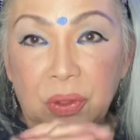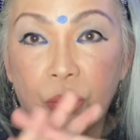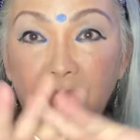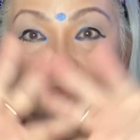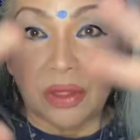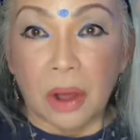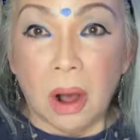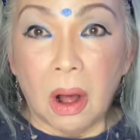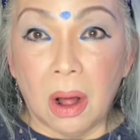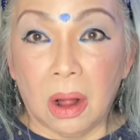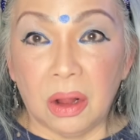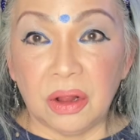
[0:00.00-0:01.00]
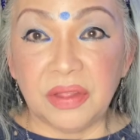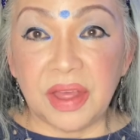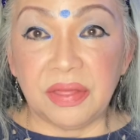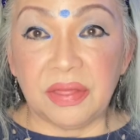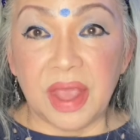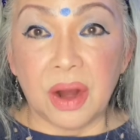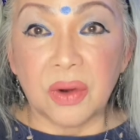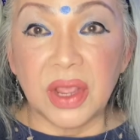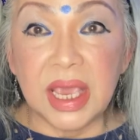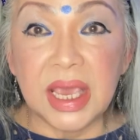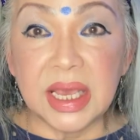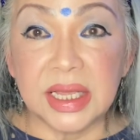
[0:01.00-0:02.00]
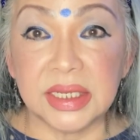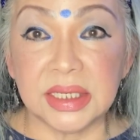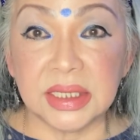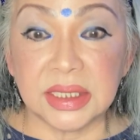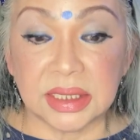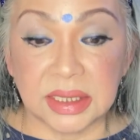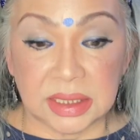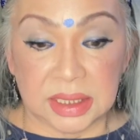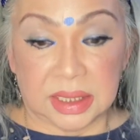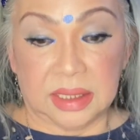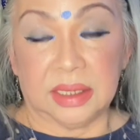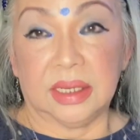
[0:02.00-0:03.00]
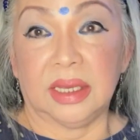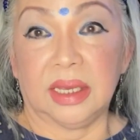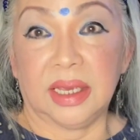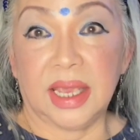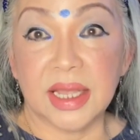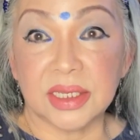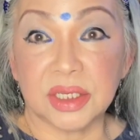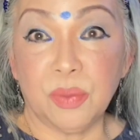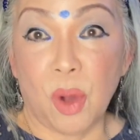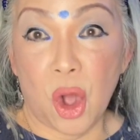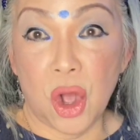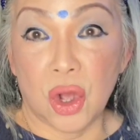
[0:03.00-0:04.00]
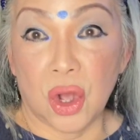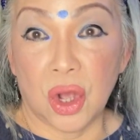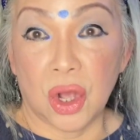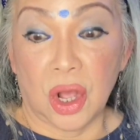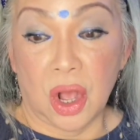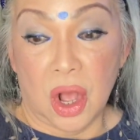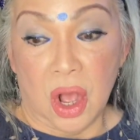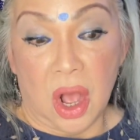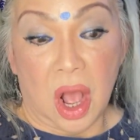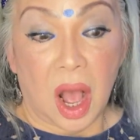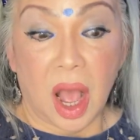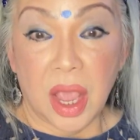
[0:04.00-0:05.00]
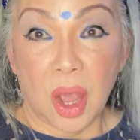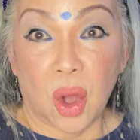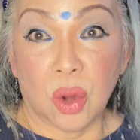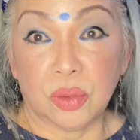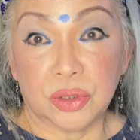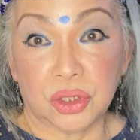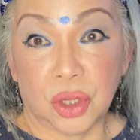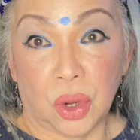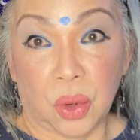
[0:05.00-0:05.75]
with all that there is. Get small? I hope so.